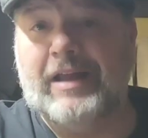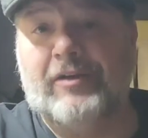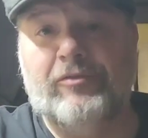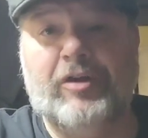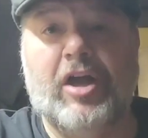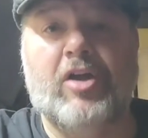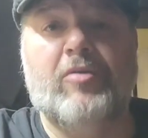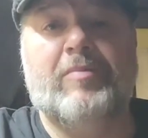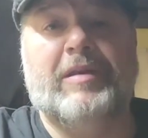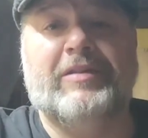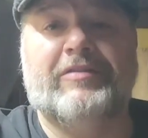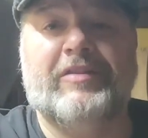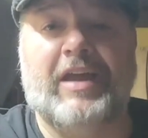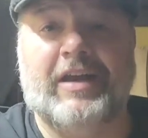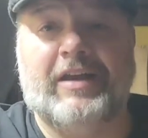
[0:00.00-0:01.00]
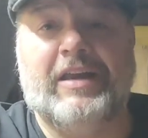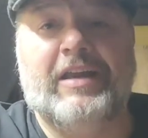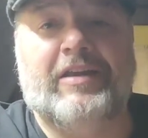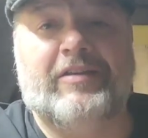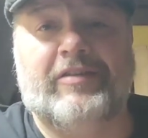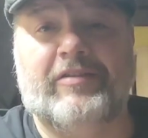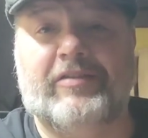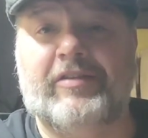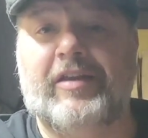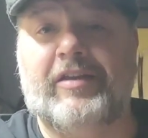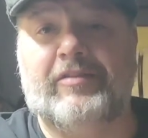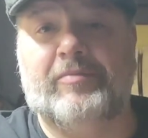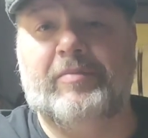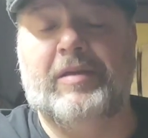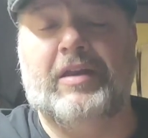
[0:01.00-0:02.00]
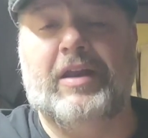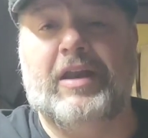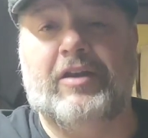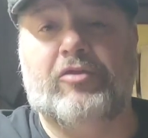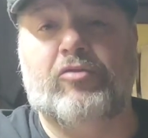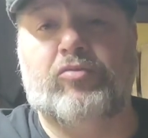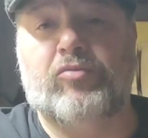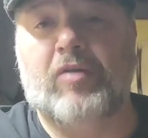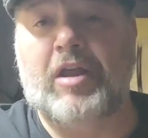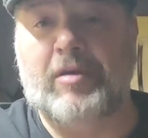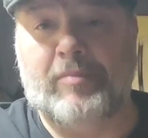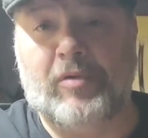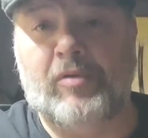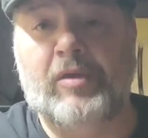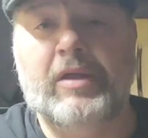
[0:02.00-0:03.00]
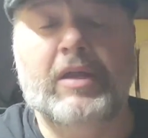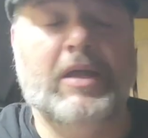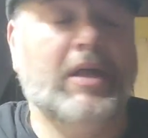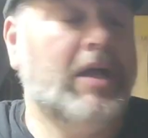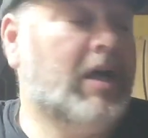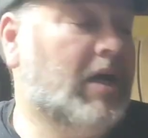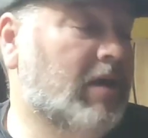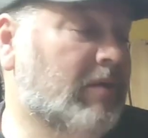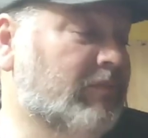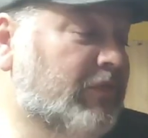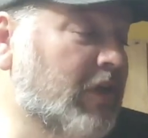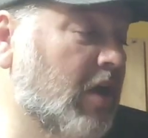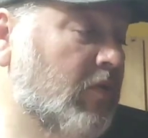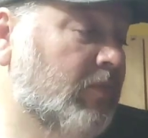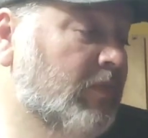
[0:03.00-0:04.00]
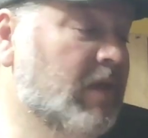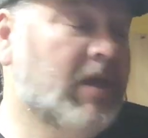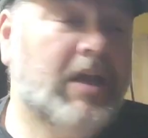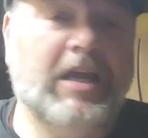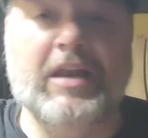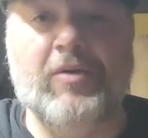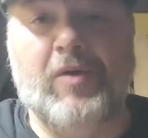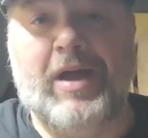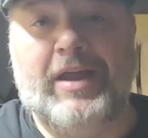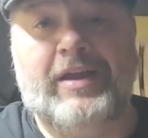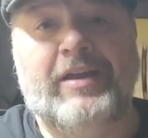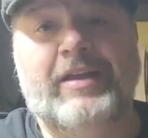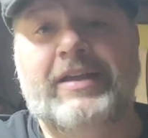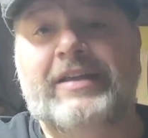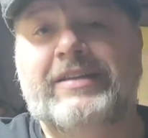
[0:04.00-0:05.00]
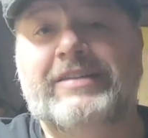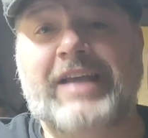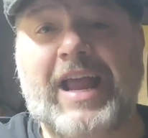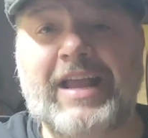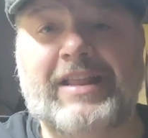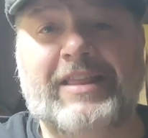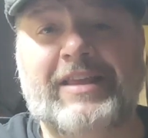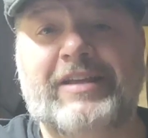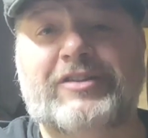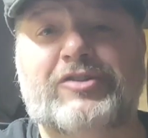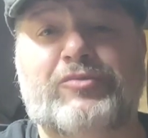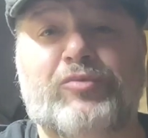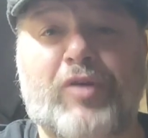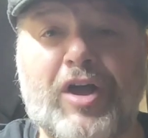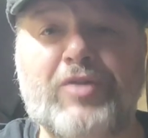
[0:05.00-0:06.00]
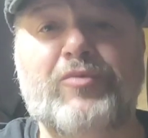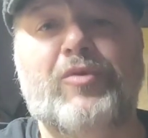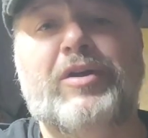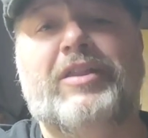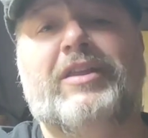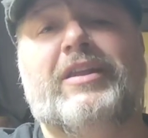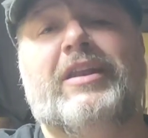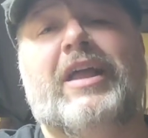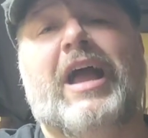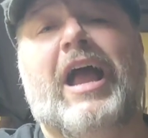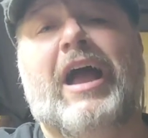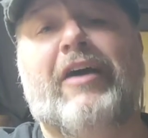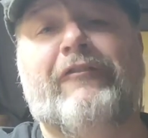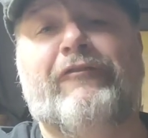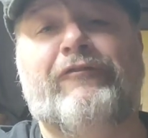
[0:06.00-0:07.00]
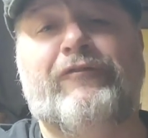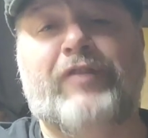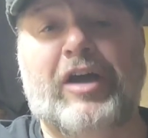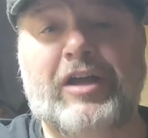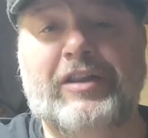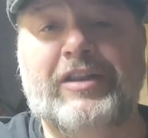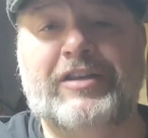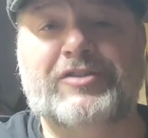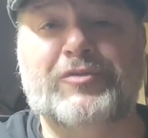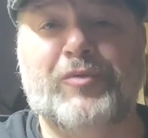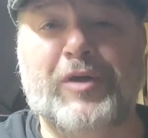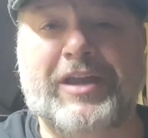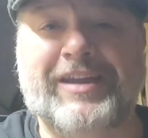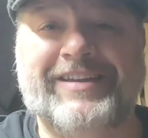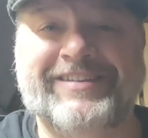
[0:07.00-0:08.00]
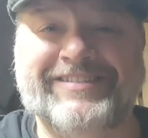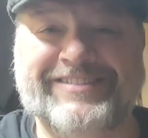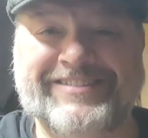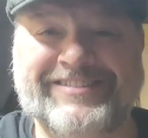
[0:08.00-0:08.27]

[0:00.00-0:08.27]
I don't know. But his techniques has been incredible. So, anyway, take this. Run with it. Have fun this week.